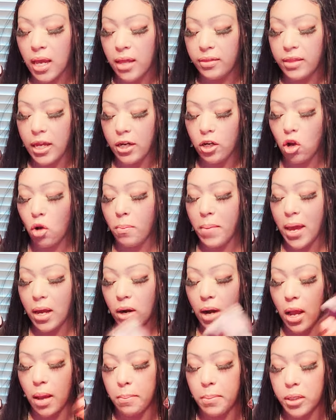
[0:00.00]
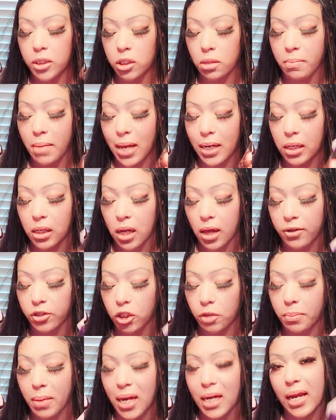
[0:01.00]
that no matter how much somebody loves
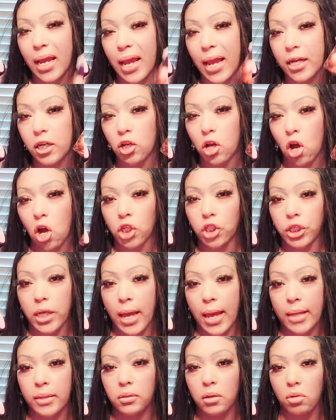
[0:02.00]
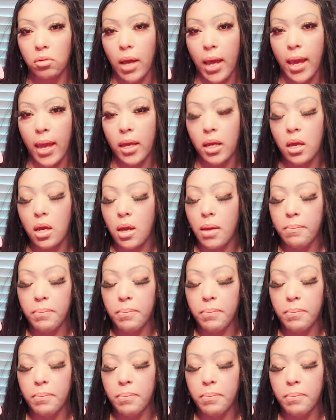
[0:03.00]
somebody, they have to call a shot, okay?